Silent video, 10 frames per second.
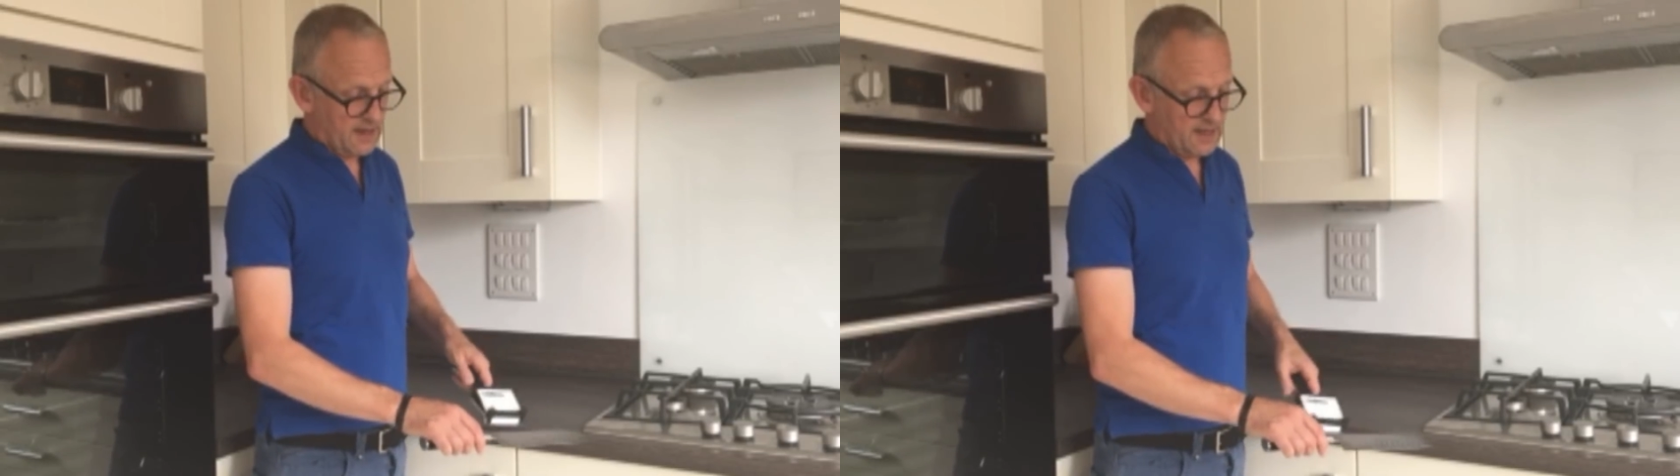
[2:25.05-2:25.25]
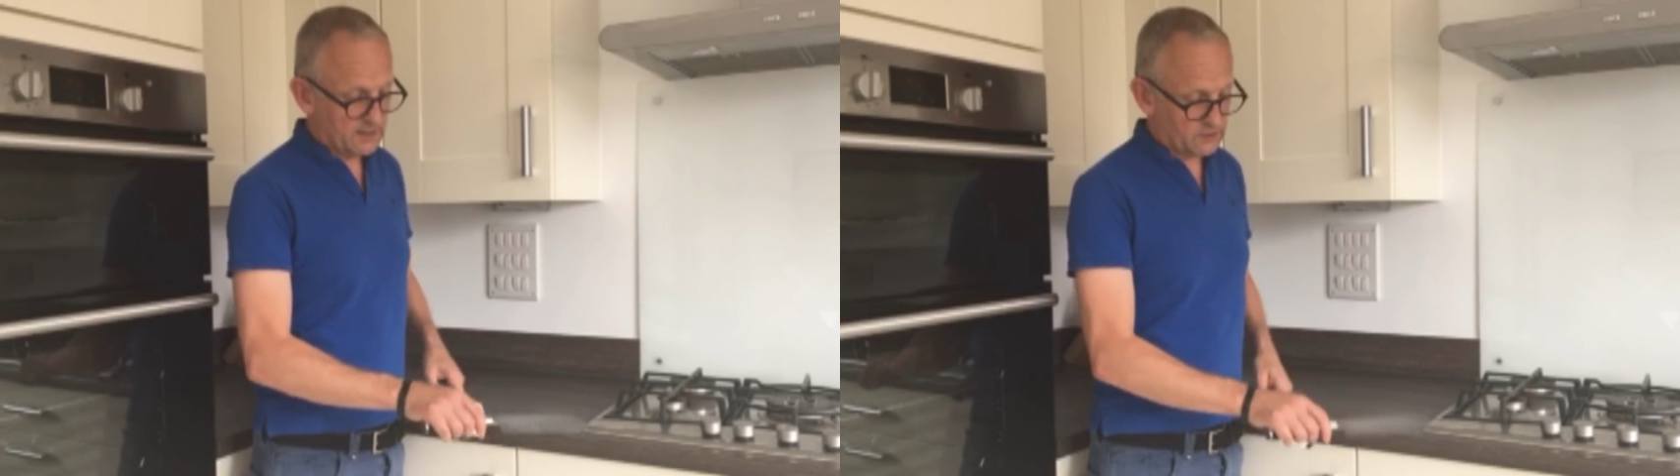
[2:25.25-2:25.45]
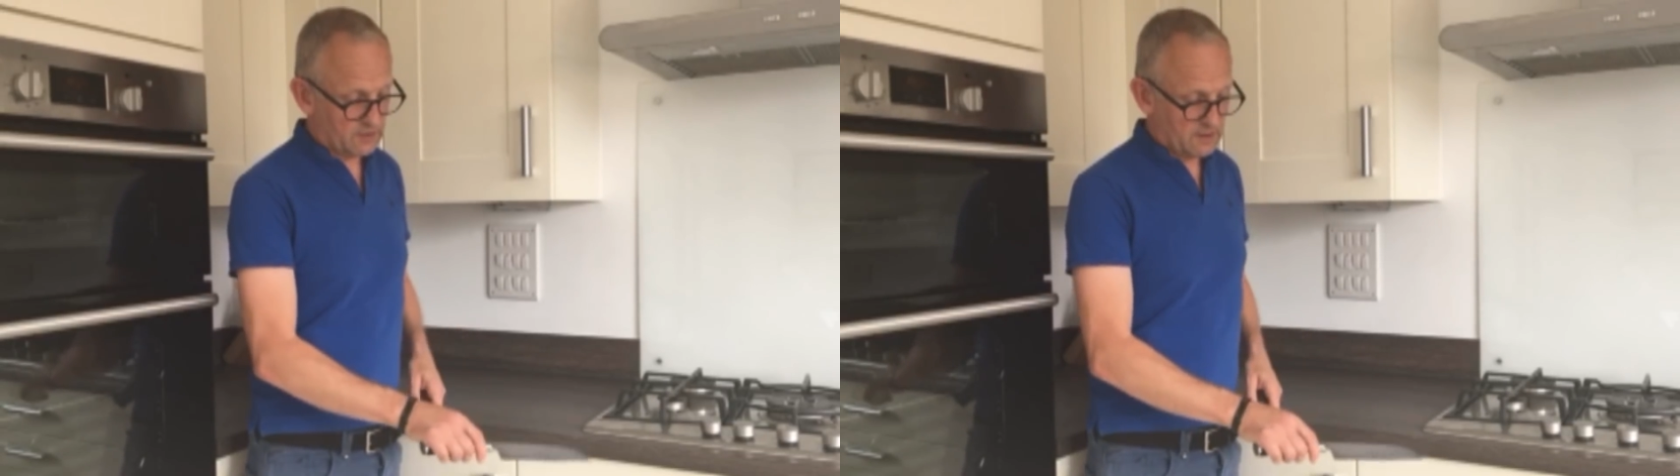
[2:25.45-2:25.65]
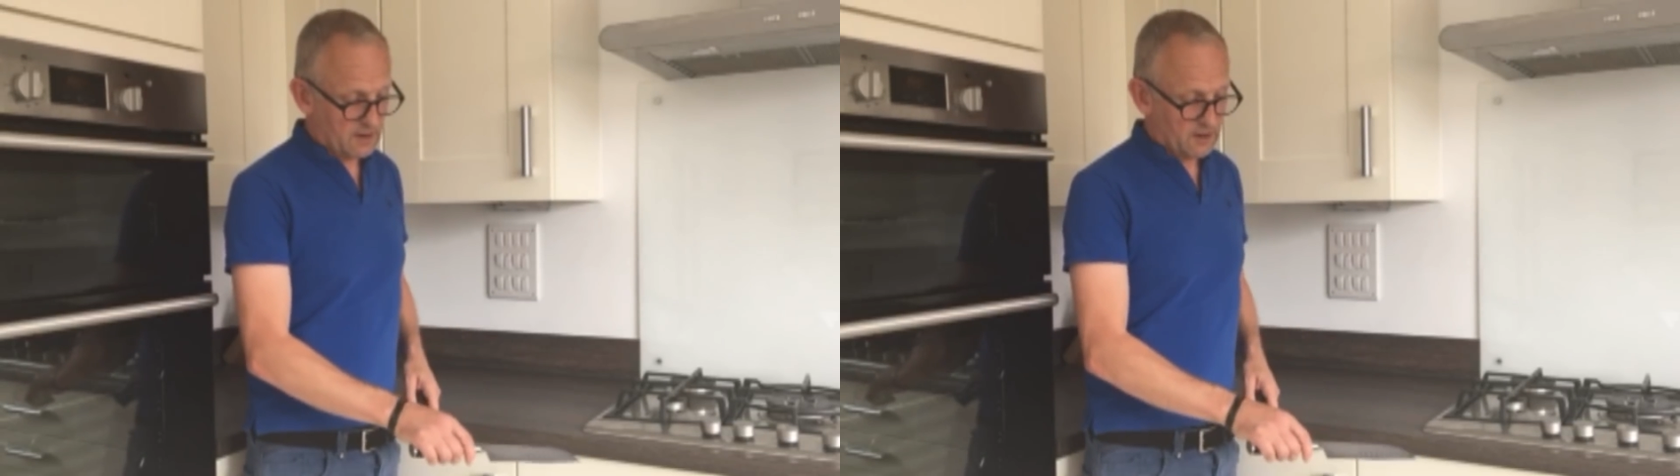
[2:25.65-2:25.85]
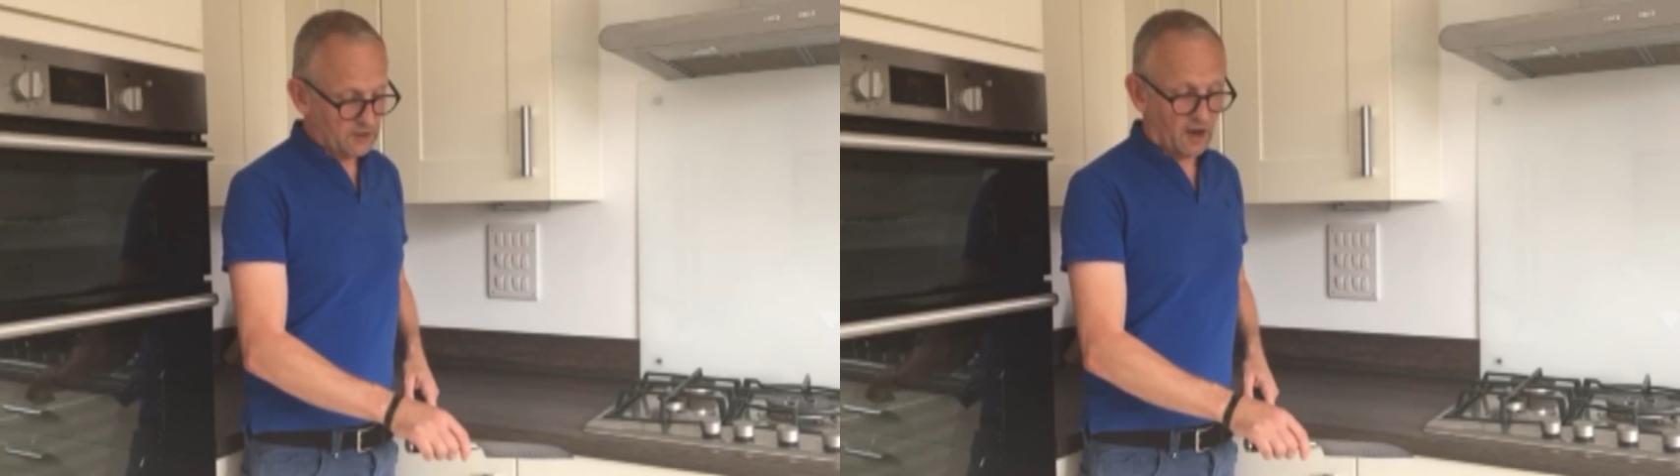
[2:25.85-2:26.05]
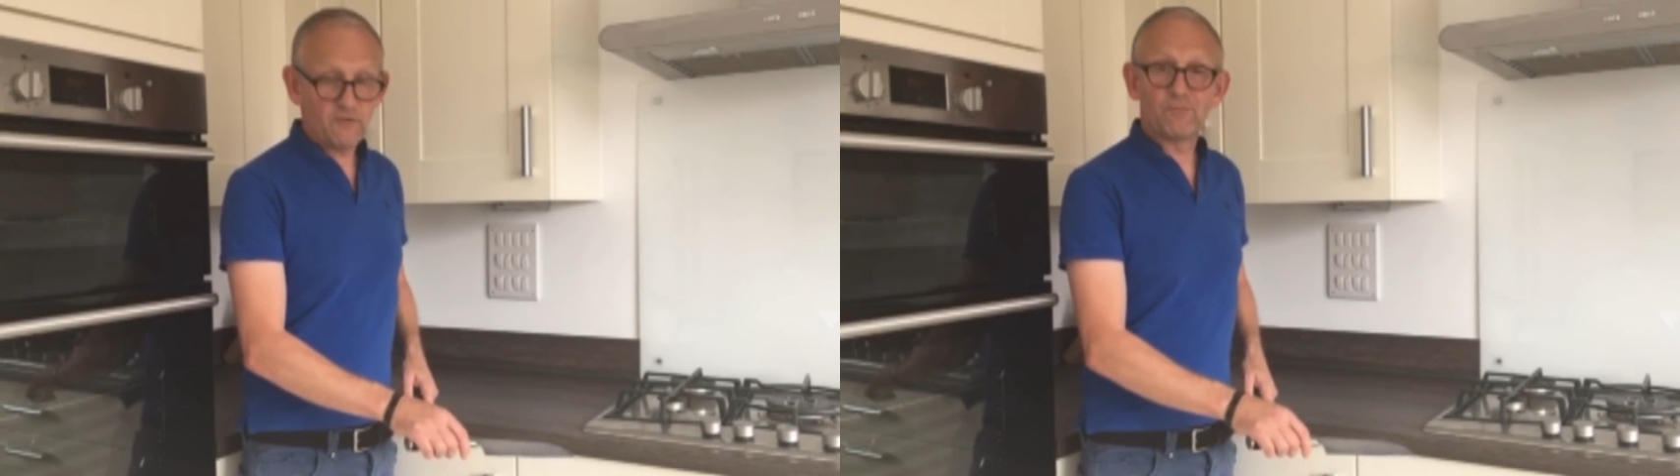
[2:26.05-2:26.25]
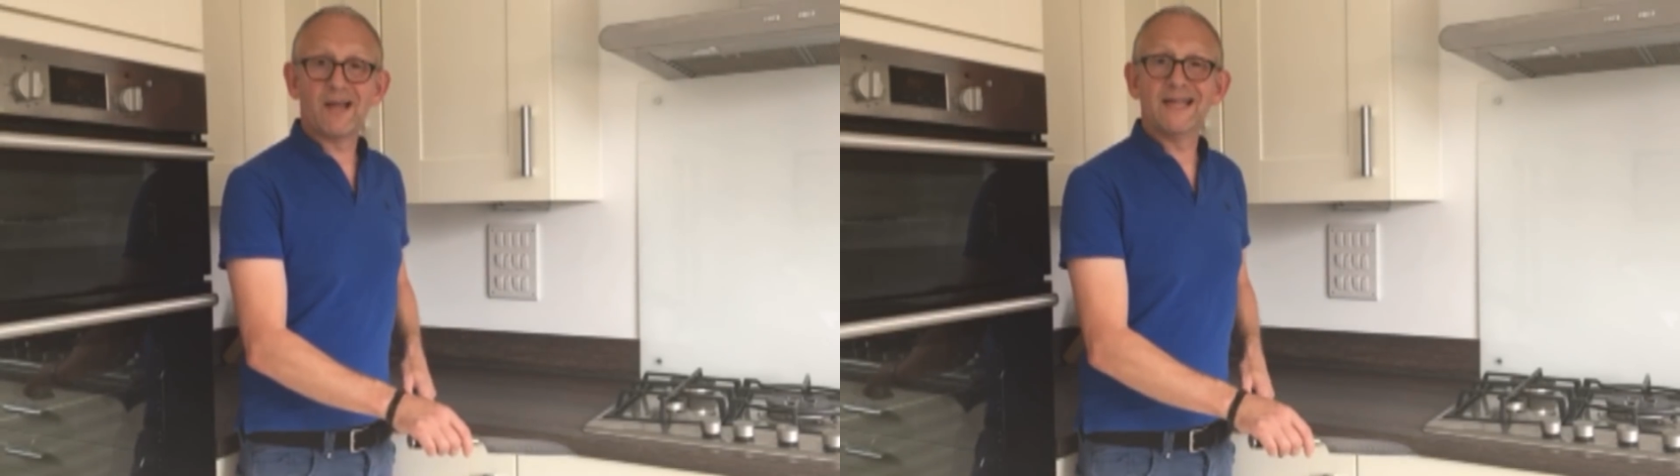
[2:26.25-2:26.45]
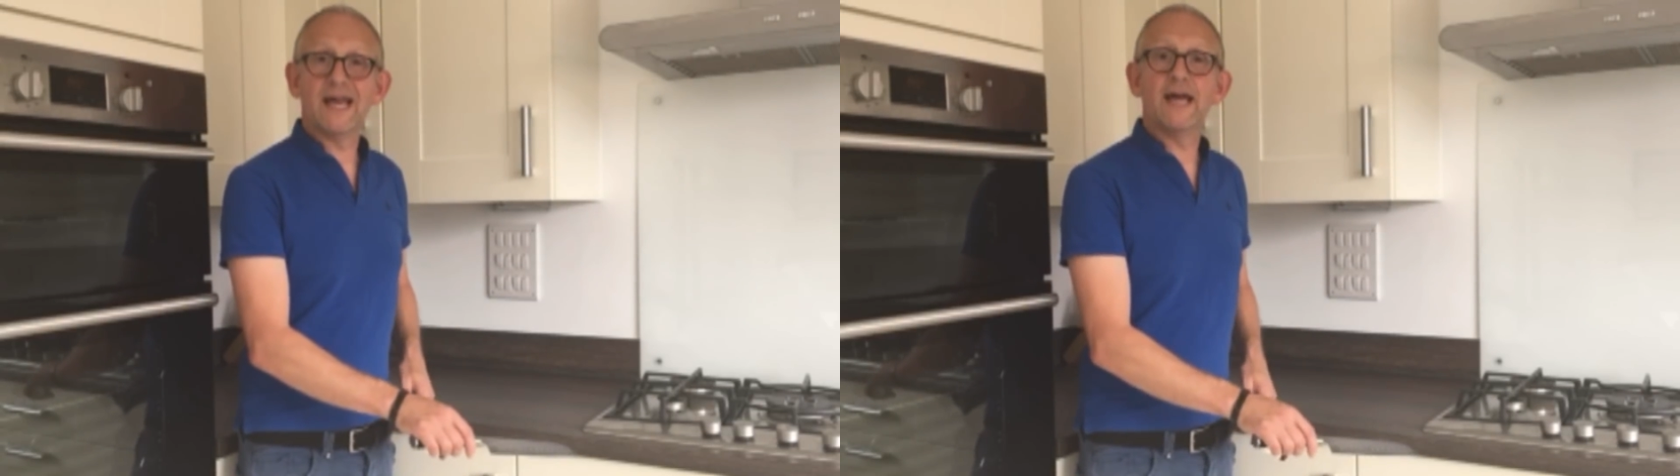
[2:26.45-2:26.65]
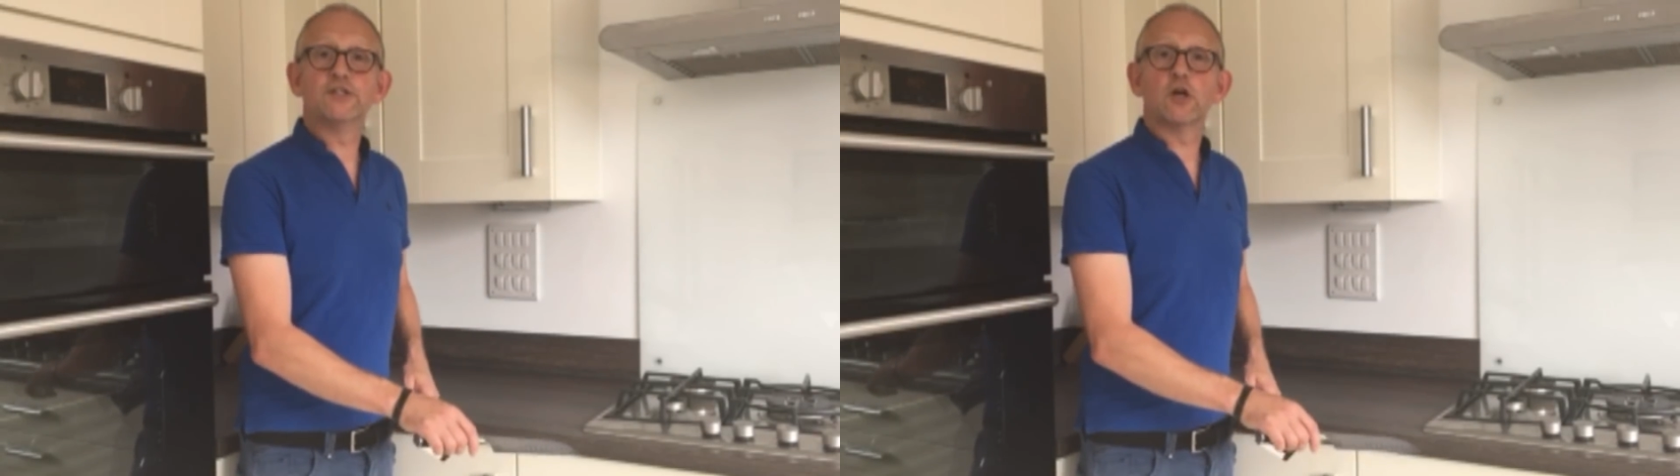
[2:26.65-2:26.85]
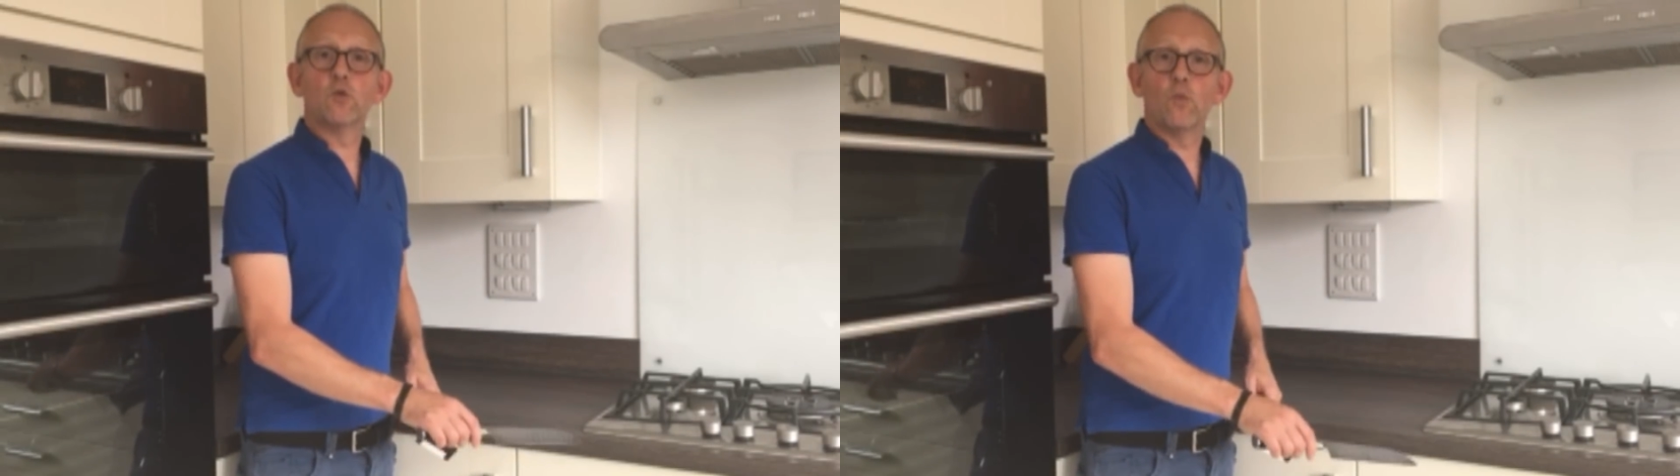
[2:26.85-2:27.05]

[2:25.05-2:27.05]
is knife blade edge